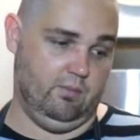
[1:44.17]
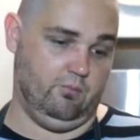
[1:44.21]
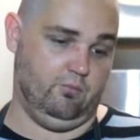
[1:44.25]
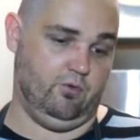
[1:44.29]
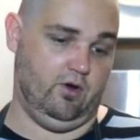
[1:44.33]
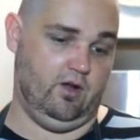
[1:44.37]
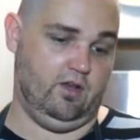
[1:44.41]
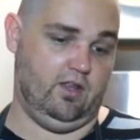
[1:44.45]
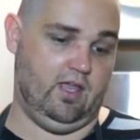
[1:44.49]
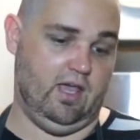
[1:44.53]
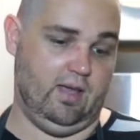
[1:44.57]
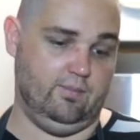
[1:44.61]

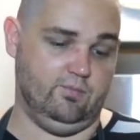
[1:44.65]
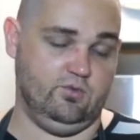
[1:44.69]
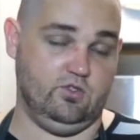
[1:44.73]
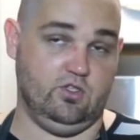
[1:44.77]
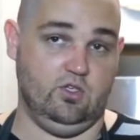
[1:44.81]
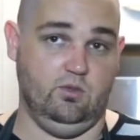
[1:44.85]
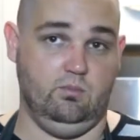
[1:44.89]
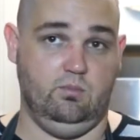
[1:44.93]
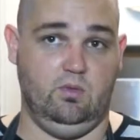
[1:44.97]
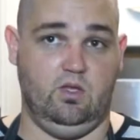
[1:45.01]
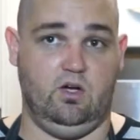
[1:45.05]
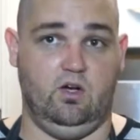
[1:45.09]
red
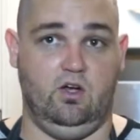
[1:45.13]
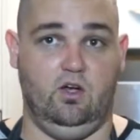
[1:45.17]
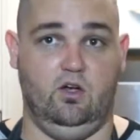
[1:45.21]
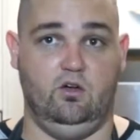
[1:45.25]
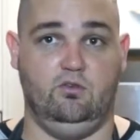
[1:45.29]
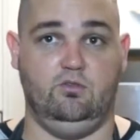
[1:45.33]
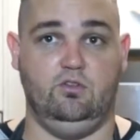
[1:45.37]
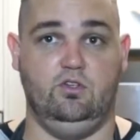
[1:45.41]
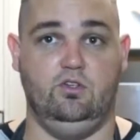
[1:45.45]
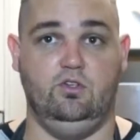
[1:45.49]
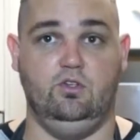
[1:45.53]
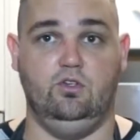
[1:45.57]
capsicum, and I
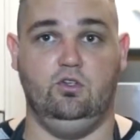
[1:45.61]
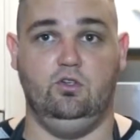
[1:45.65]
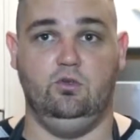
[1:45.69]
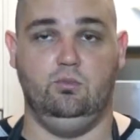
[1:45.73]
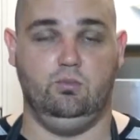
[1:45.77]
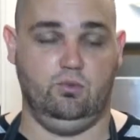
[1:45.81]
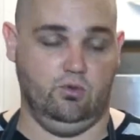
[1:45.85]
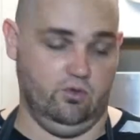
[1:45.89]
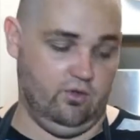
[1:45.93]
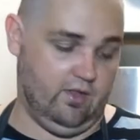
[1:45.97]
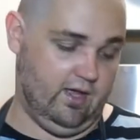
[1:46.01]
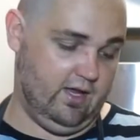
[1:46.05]
often do
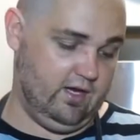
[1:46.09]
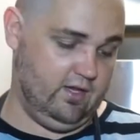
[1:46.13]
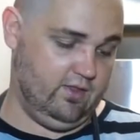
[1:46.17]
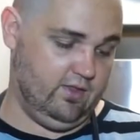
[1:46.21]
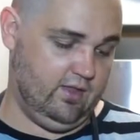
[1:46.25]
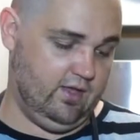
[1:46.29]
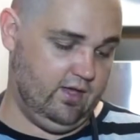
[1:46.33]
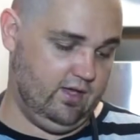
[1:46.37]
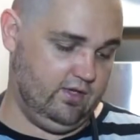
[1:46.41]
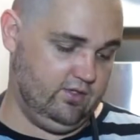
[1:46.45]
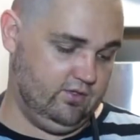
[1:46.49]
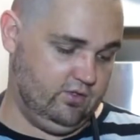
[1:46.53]
put that in
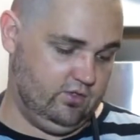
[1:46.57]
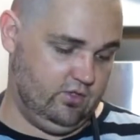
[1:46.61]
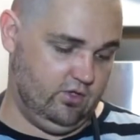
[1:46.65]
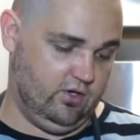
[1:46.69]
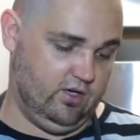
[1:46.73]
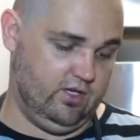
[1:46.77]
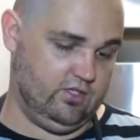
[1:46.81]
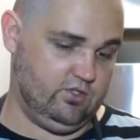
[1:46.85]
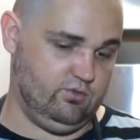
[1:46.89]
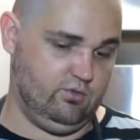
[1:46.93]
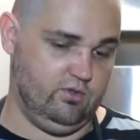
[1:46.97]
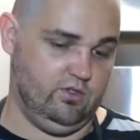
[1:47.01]
there,
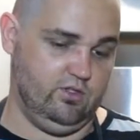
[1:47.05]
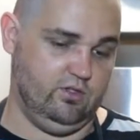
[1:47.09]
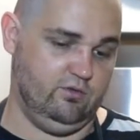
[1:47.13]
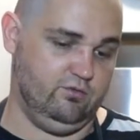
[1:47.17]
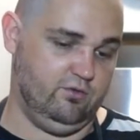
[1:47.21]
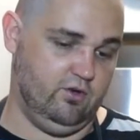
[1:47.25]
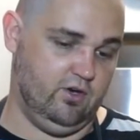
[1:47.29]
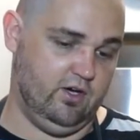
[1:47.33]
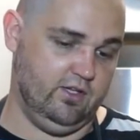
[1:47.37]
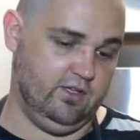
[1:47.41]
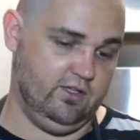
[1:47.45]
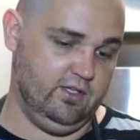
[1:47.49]
diced really
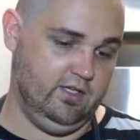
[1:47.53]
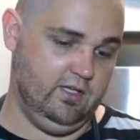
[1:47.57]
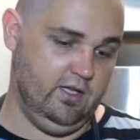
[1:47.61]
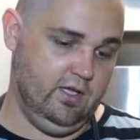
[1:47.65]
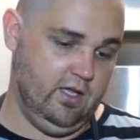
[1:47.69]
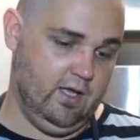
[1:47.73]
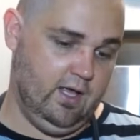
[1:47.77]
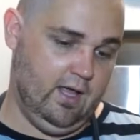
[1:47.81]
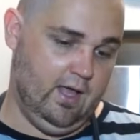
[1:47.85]
finely.